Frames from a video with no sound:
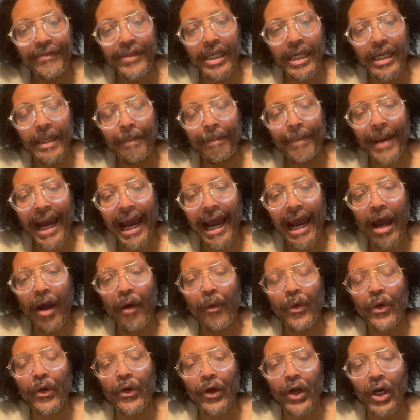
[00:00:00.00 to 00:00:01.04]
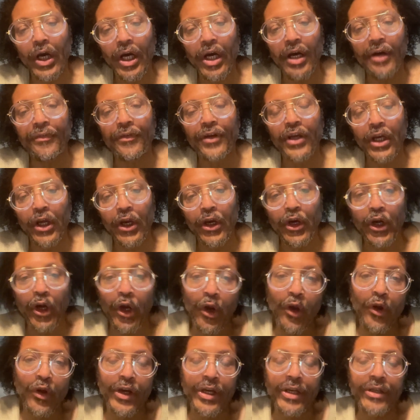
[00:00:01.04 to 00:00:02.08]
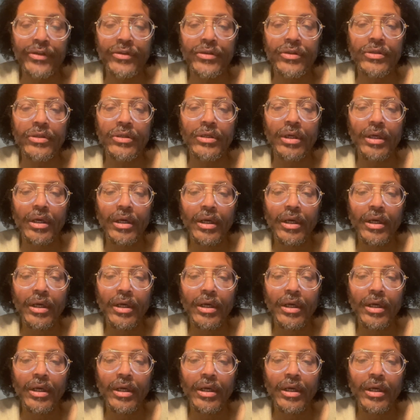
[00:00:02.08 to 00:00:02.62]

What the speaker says: the power of concurrence